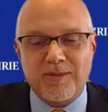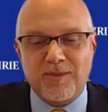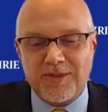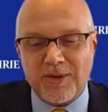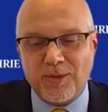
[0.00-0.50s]
And
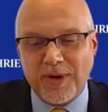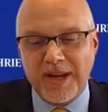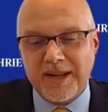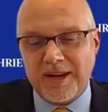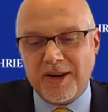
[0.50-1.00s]
so we
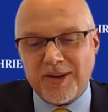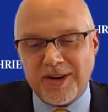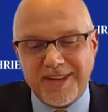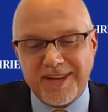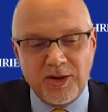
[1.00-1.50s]
are
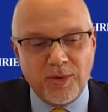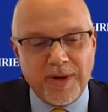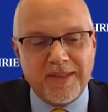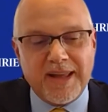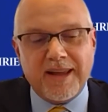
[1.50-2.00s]

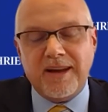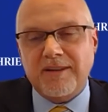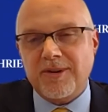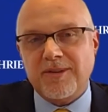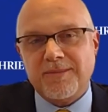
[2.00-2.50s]
continuing that
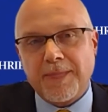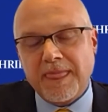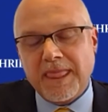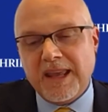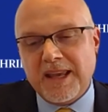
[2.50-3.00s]
effort.
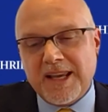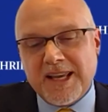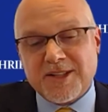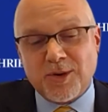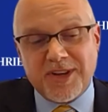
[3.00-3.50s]

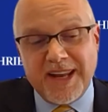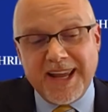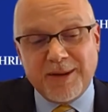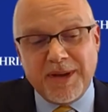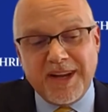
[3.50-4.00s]
So
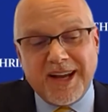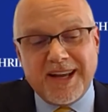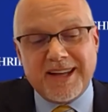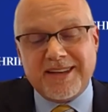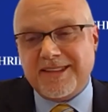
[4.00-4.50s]
today and
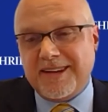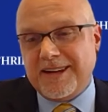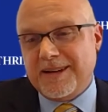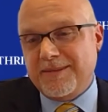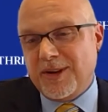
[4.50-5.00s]
beyond,
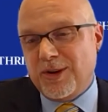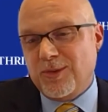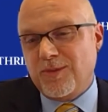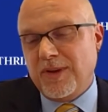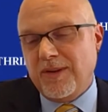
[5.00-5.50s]

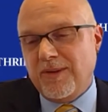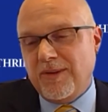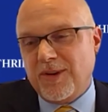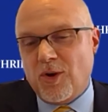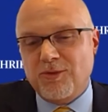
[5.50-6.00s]

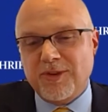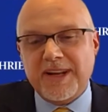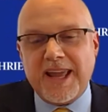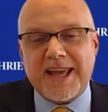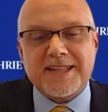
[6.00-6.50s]
COVID
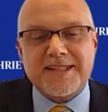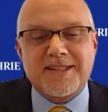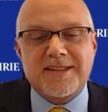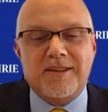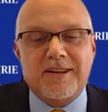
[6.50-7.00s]

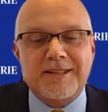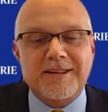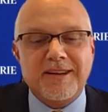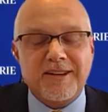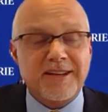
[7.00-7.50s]

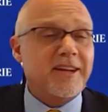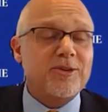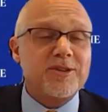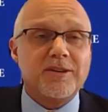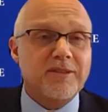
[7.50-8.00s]

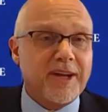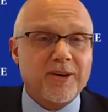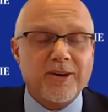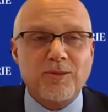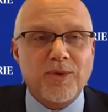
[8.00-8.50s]
continues to
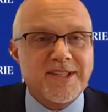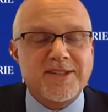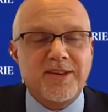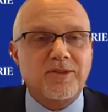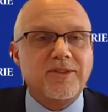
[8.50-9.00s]
linger. We
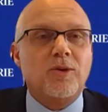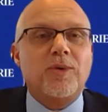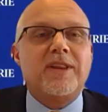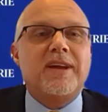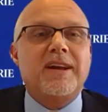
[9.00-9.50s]
still deal
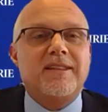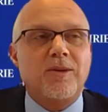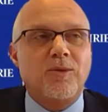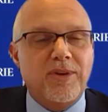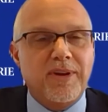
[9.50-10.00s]
with it. I
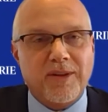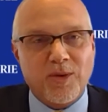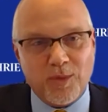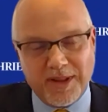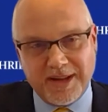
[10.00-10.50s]
think we're
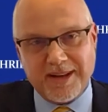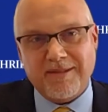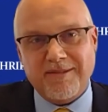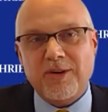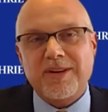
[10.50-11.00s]
dealing with it in
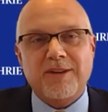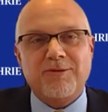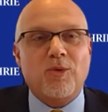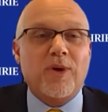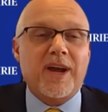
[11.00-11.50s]
a very
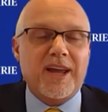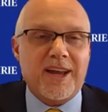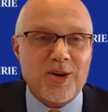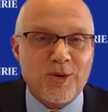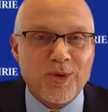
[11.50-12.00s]
different way. I
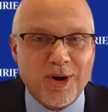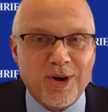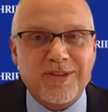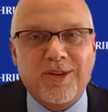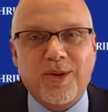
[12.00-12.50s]
know we're
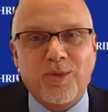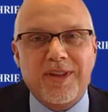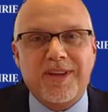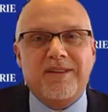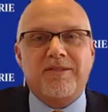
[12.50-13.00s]
all dealing
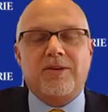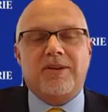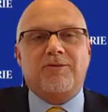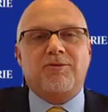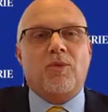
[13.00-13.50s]
with it in a very
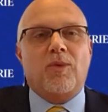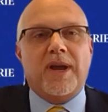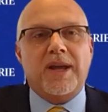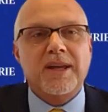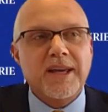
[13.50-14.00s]
different
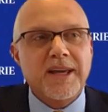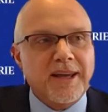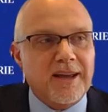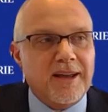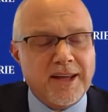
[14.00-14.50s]
way.
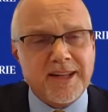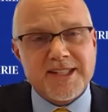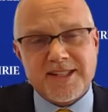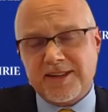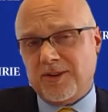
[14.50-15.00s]
It is
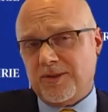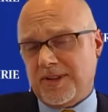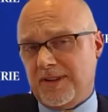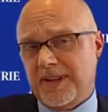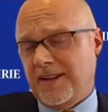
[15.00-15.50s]
still
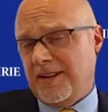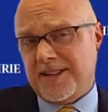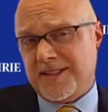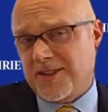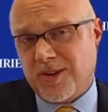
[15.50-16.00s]

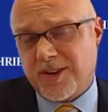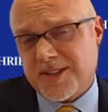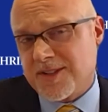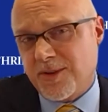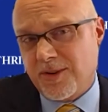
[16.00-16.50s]
a
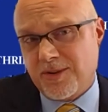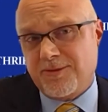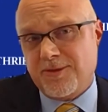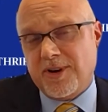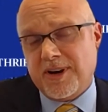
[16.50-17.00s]
concern
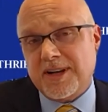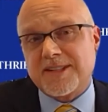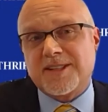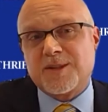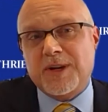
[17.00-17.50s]
for
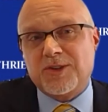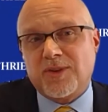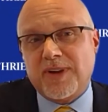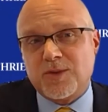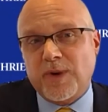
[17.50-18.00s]
us,
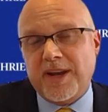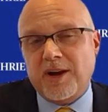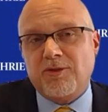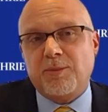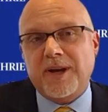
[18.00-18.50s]
especially as we
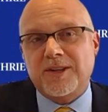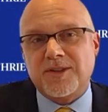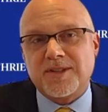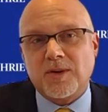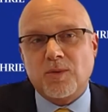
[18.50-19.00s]
care for
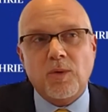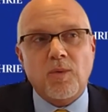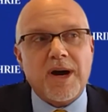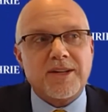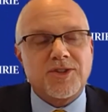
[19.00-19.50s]
patients and we
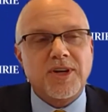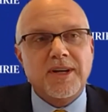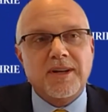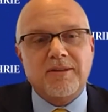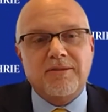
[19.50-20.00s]
watch
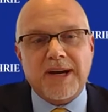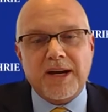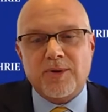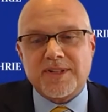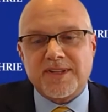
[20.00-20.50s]
the
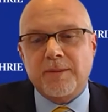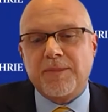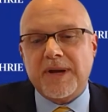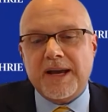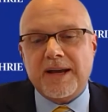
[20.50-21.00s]
virus
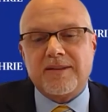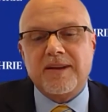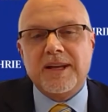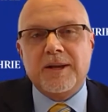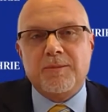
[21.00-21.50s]
impact
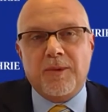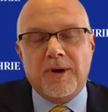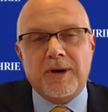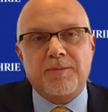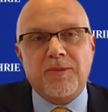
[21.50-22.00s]

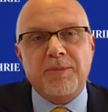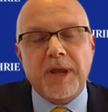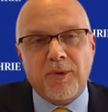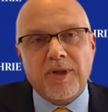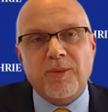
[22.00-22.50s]
the
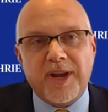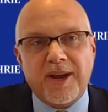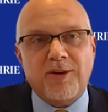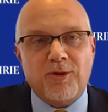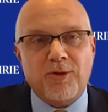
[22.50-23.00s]
people that we
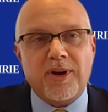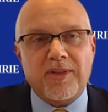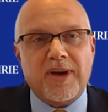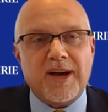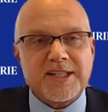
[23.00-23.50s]
care for in
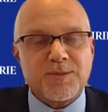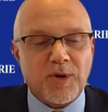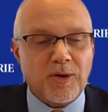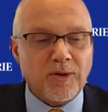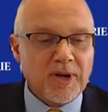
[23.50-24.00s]
the
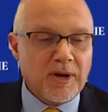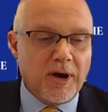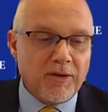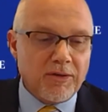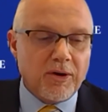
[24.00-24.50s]
hospital,
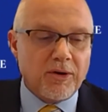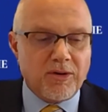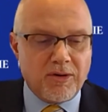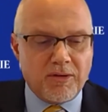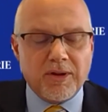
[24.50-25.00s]

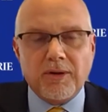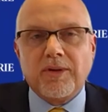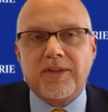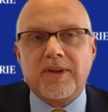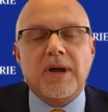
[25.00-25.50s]
although
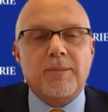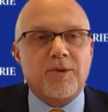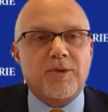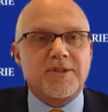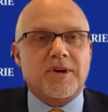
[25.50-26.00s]
clearly the
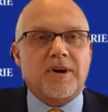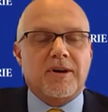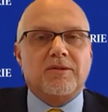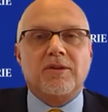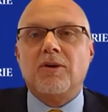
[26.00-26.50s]
numbers
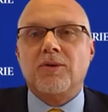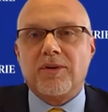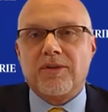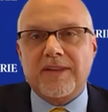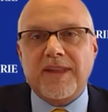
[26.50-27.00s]
are
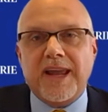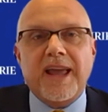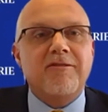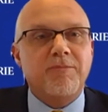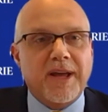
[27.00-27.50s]
lower than they
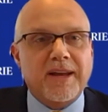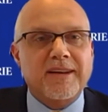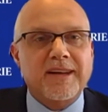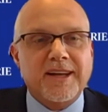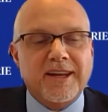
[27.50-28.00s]
have
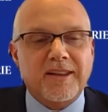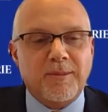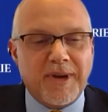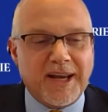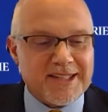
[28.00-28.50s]
been in the
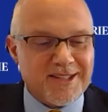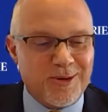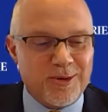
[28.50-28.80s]
past.